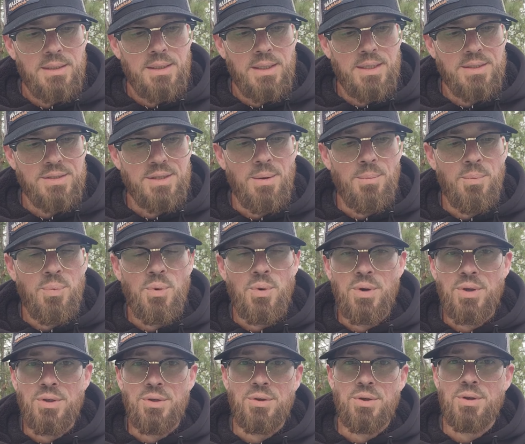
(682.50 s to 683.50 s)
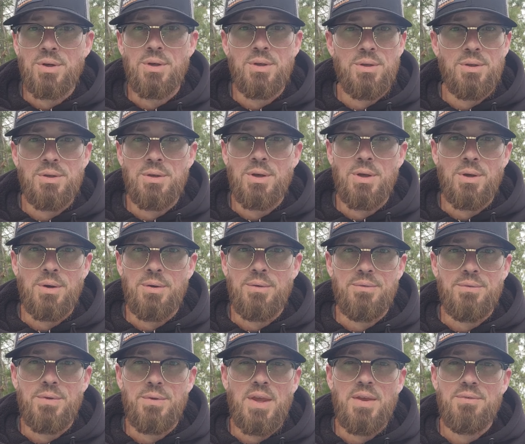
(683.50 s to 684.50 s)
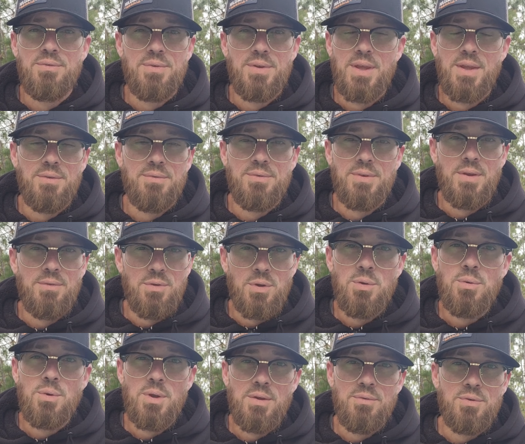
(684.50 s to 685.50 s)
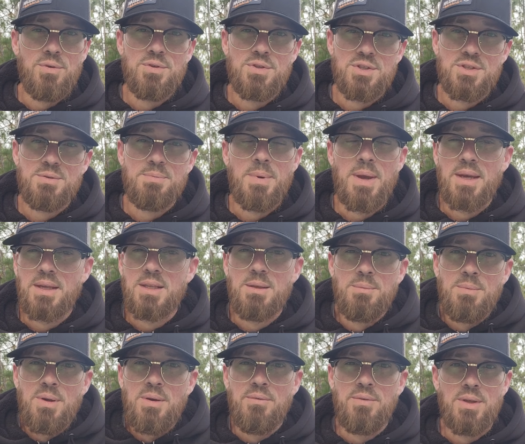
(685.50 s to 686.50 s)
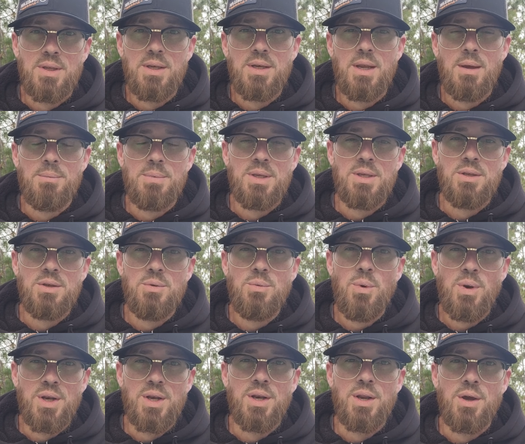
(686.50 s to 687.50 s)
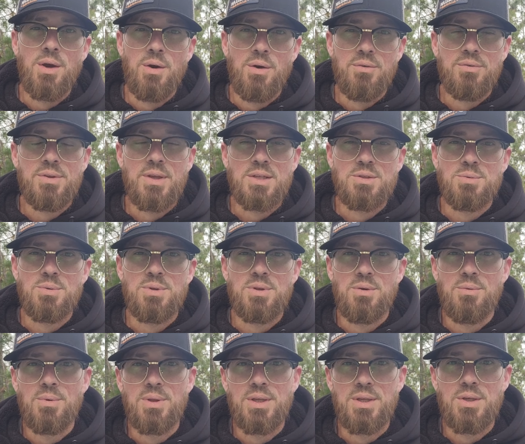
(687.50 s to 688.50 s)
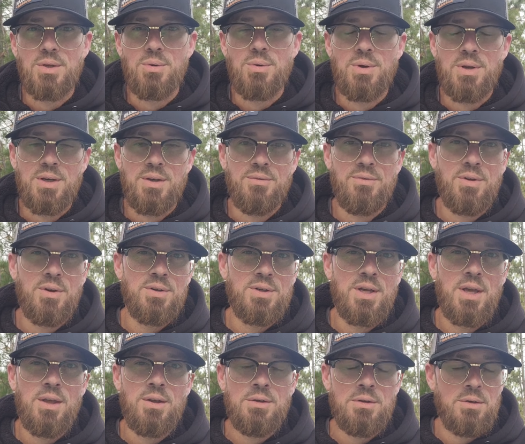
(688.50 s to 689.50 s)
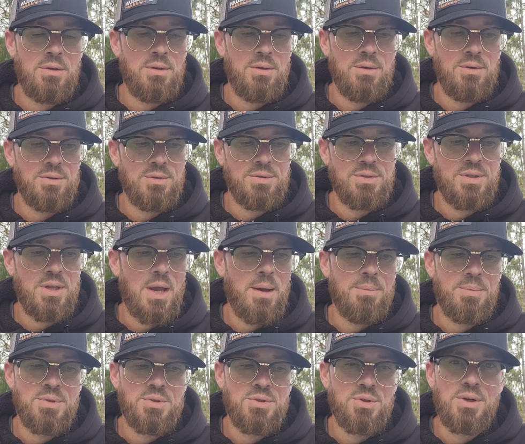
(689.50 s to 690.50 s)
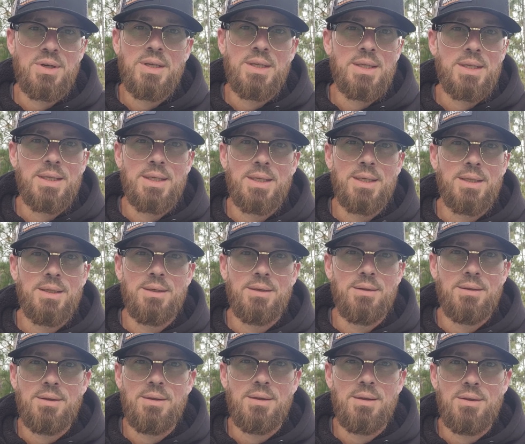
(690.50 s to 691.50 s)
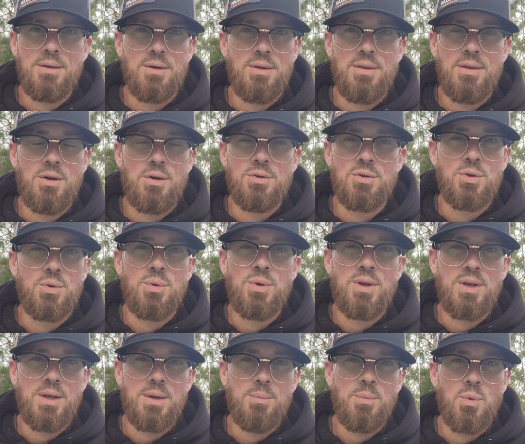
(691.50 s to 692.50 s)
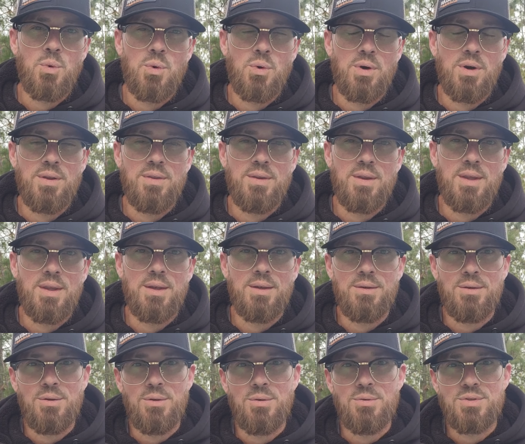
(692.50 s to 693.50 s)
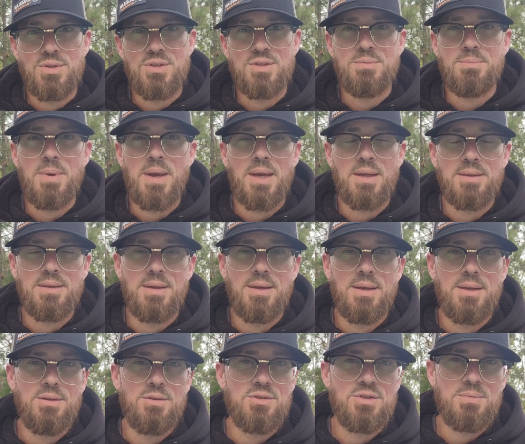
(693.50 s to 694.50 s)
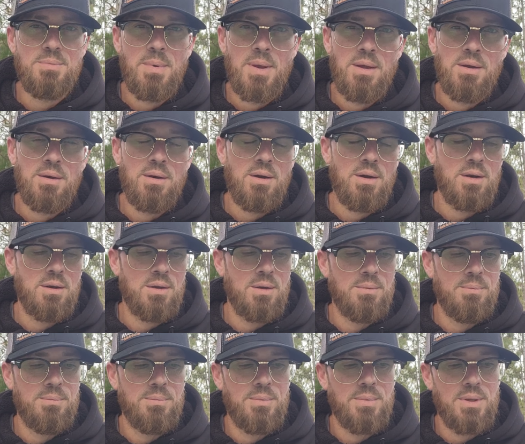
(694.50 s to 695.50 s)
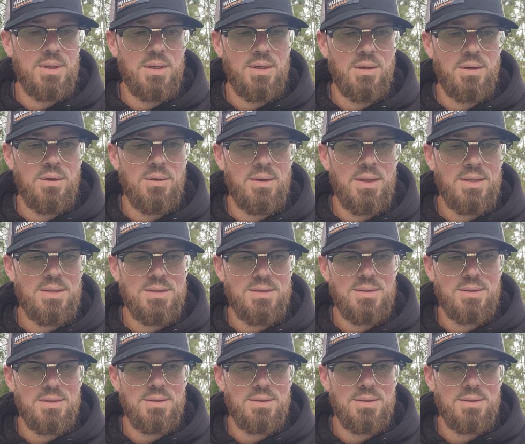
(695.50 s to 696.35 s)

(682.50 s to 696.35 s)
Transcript: at some point you're you know, if you, if if if you if you suspect them of it, I mean, you want to know if that's what they're really doing. If they're telling you that they're stopping drinking, you know, they don't do it anymore, and then you suspect it, you smell it on them, you know, that's